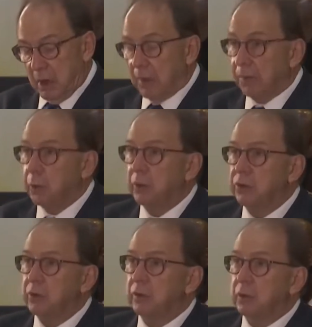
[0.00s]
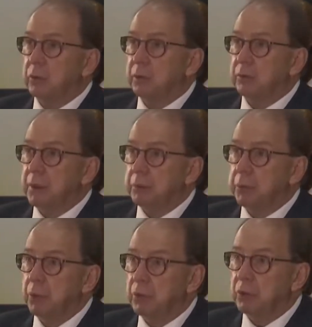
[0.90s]
The question that would have been
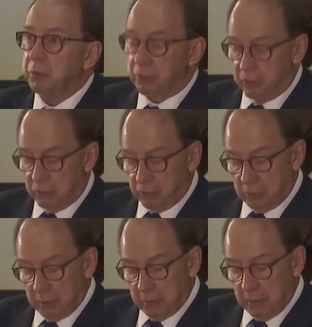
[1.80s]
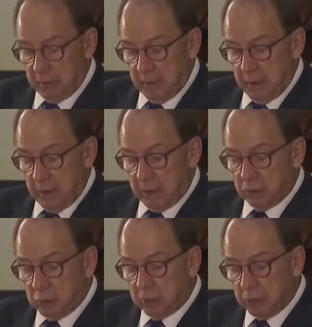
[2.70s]
put to Mr. Zuma
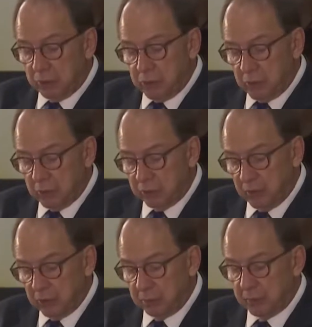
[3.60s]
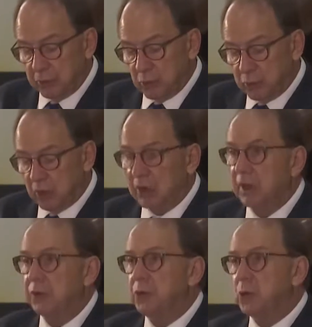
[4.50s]
is what was your involvement, your
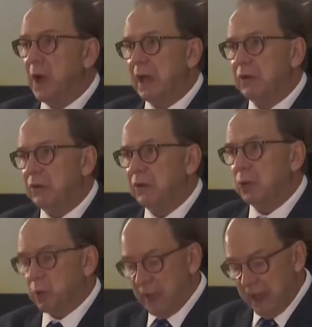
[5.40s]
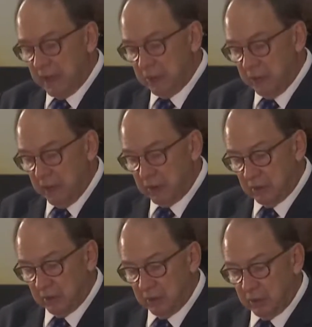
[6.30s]
knowledge, your action, your lack of
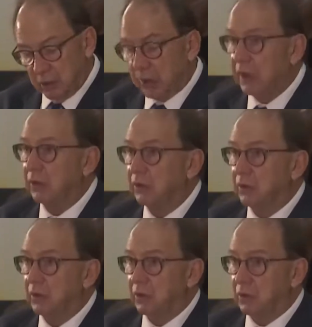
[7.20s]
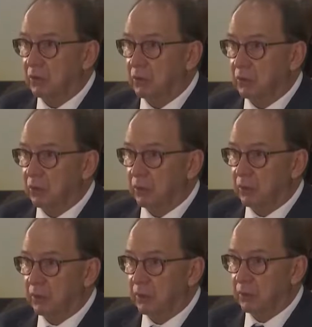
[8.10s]
action in relation to
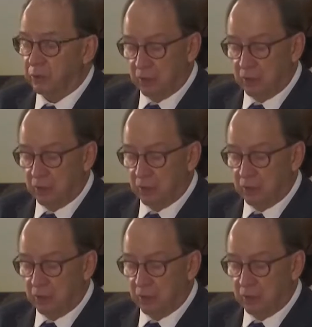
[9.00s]
this?